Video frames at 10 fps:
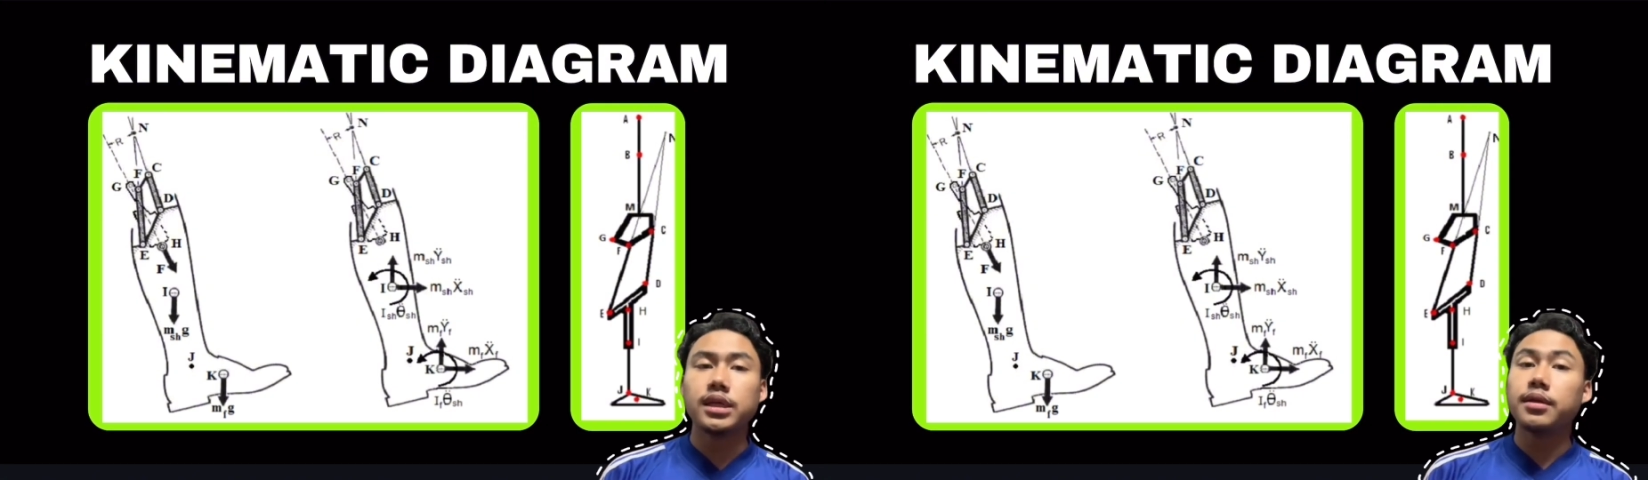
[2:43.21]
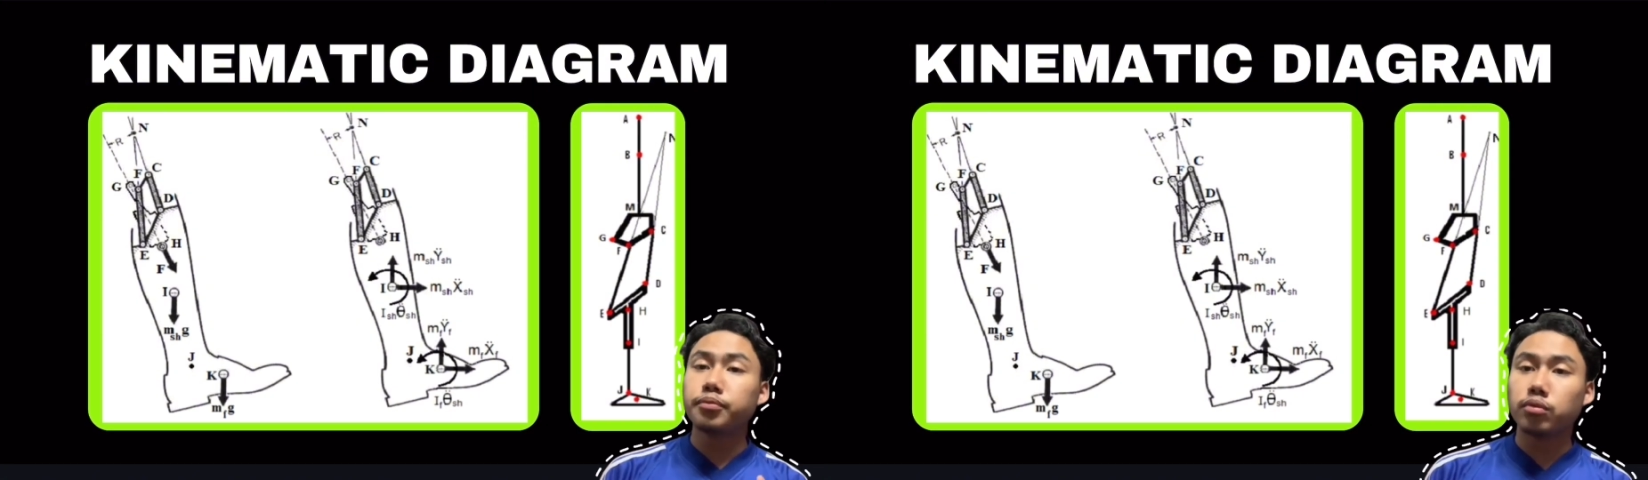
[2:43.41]

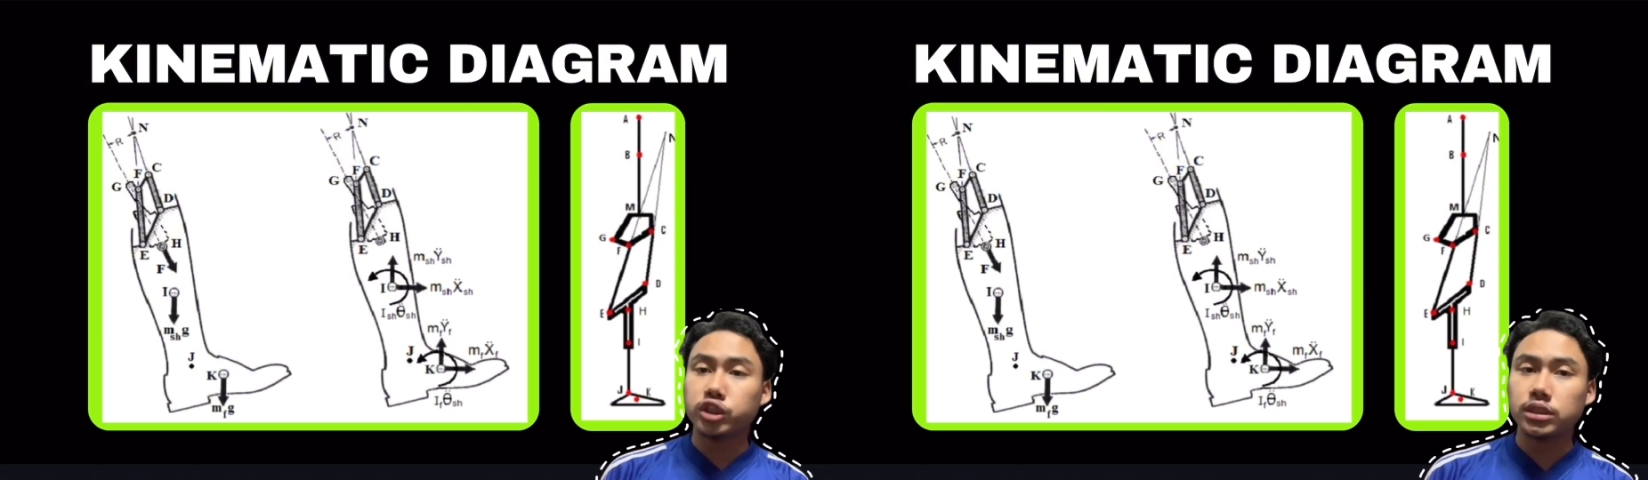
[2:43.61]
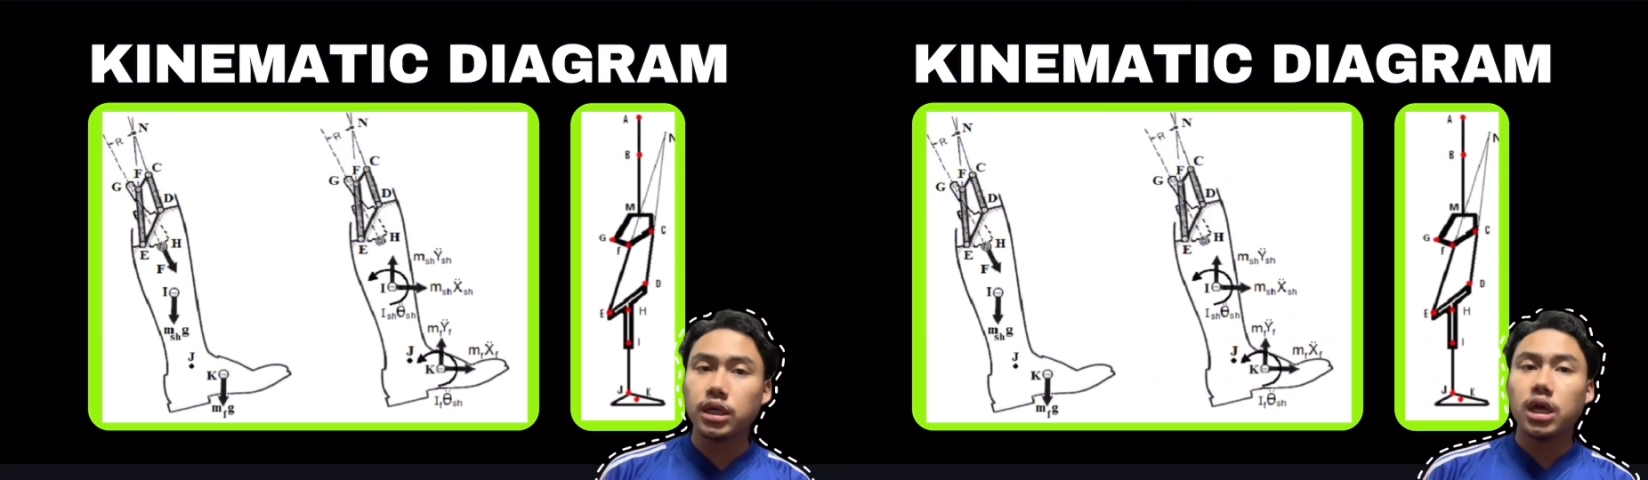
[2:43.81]
input
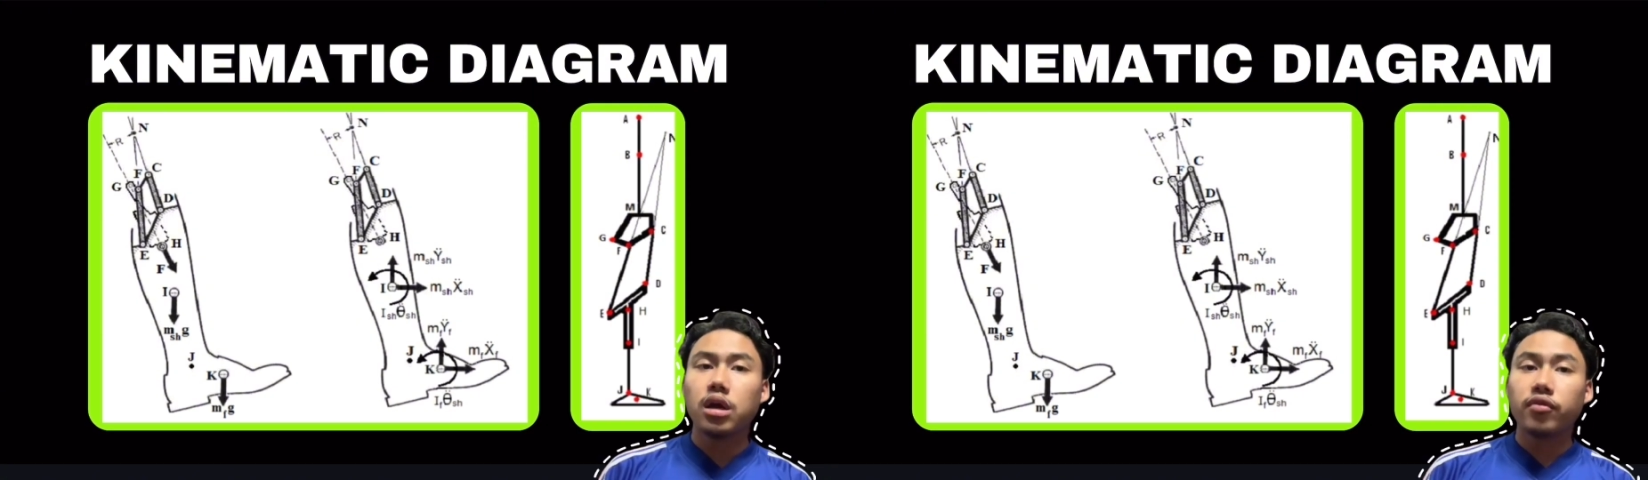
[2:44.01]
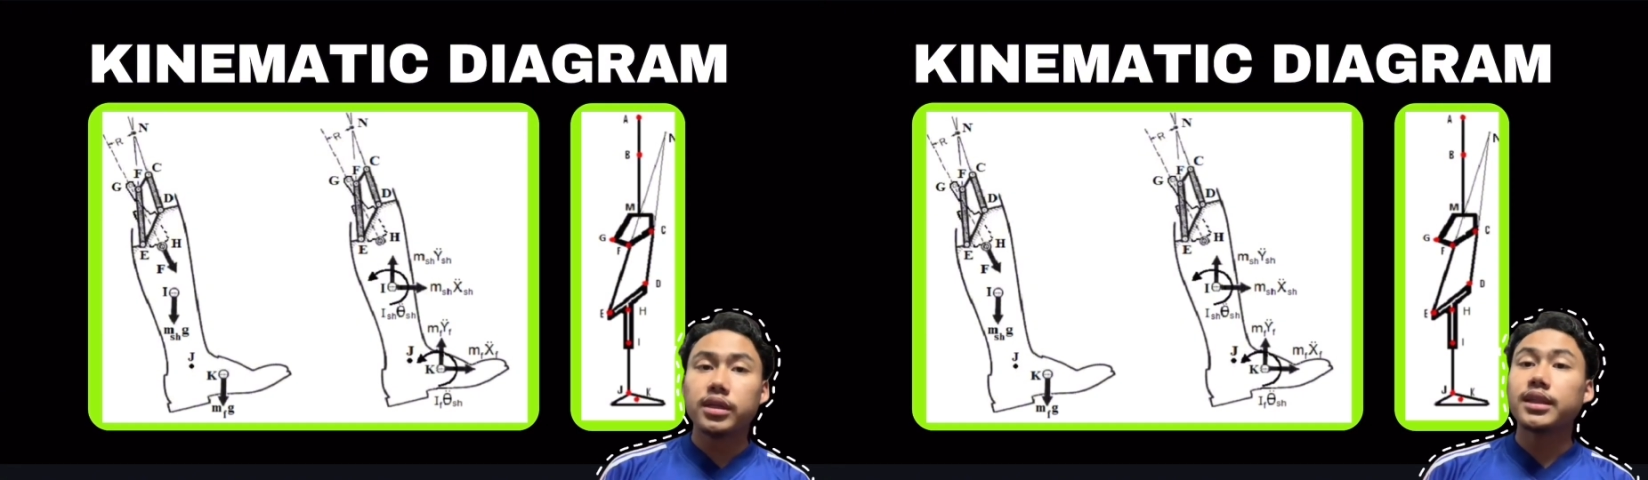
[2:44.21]
motion
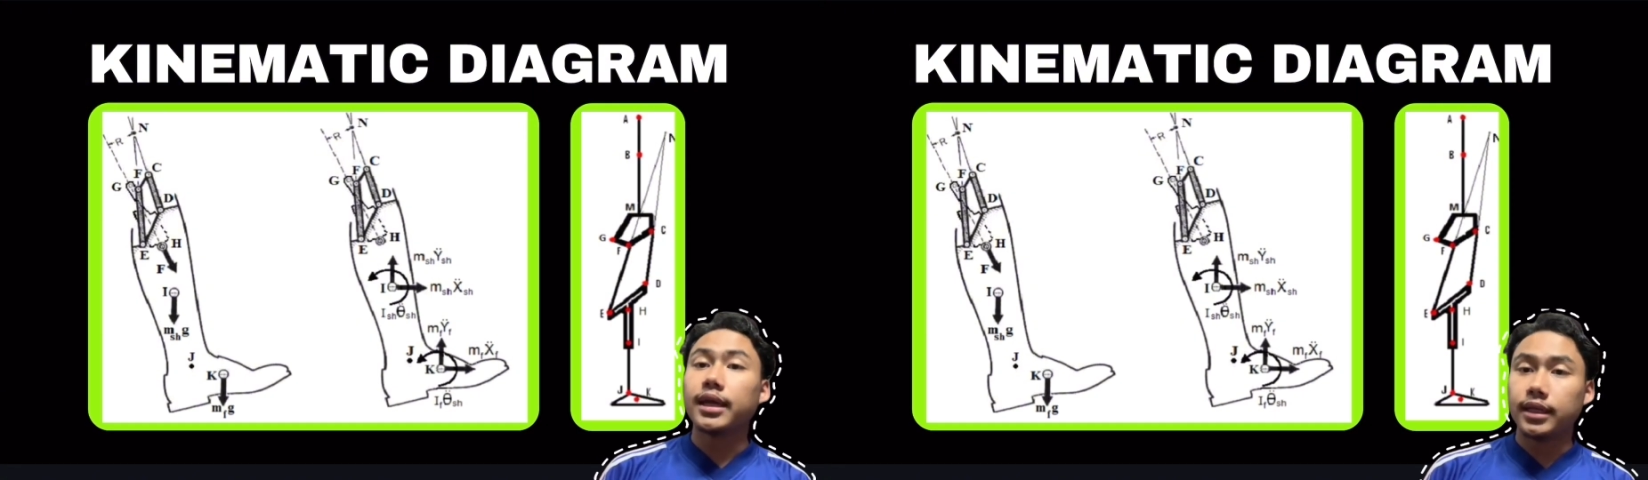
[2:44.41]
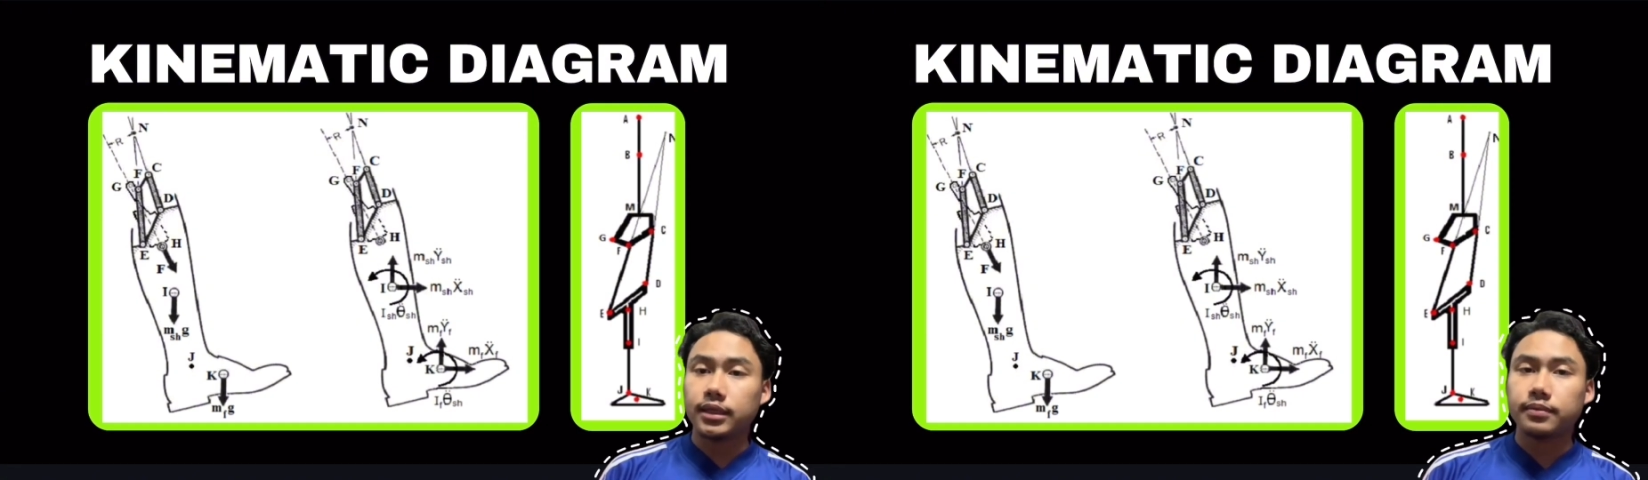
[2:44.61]
for the thigh
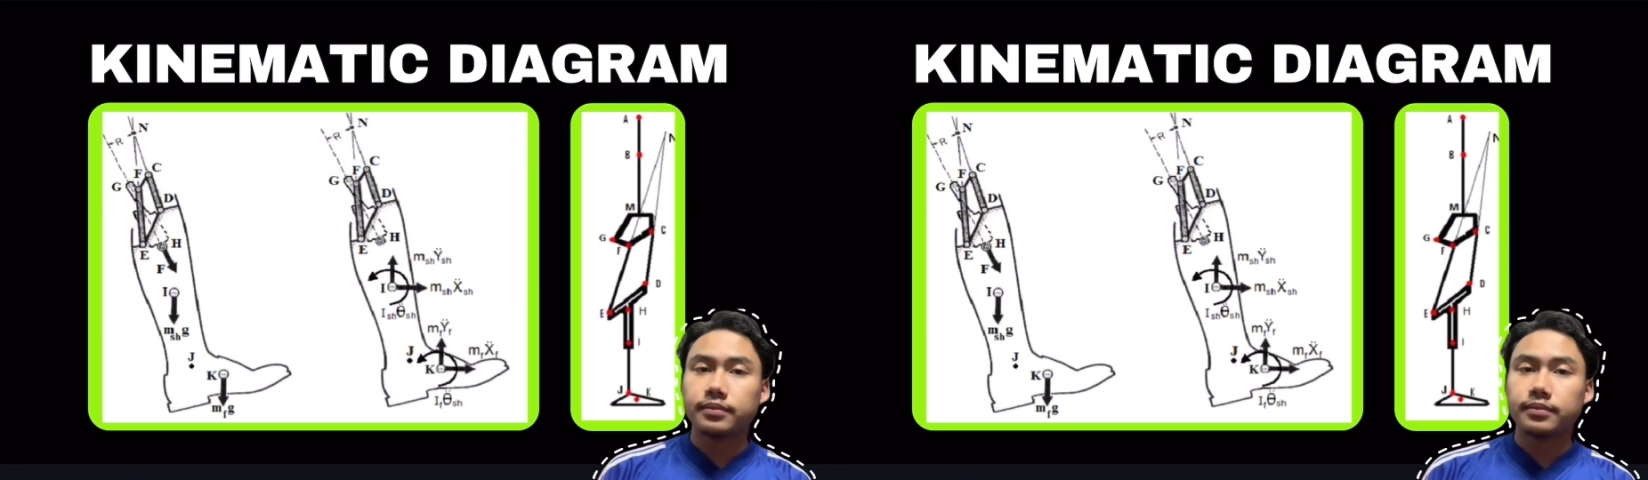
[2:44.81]
link.